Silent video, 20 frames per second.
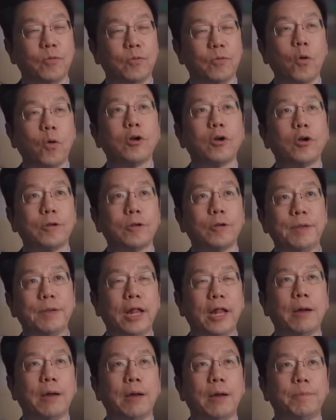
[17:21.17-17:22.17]
woke
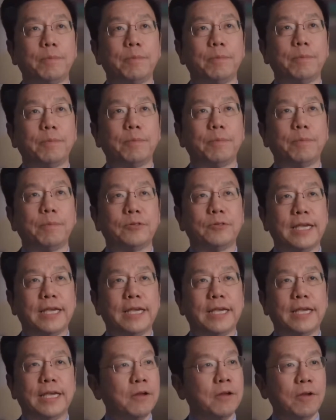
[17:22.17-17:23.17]
people up to
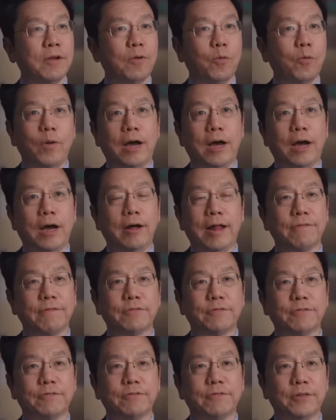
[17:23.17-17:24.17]
say, wow,
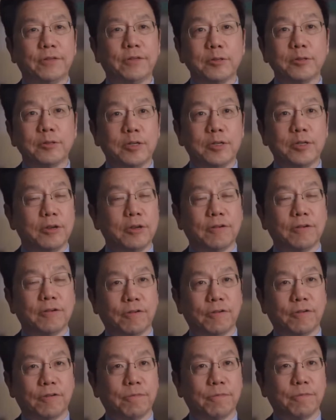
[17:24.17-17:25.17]
after thousands of years
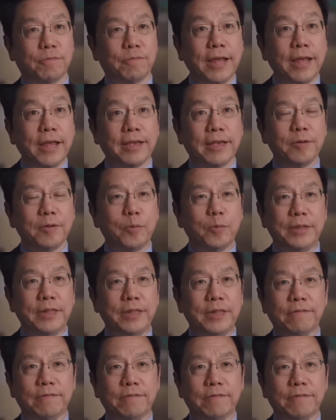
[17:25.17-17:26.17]
of playing,
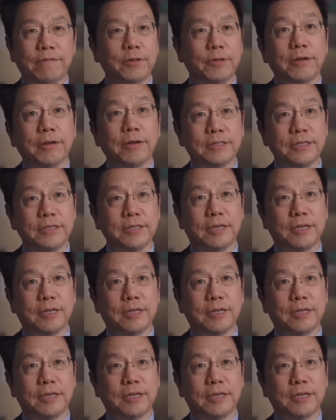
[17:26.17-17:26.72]
we never thought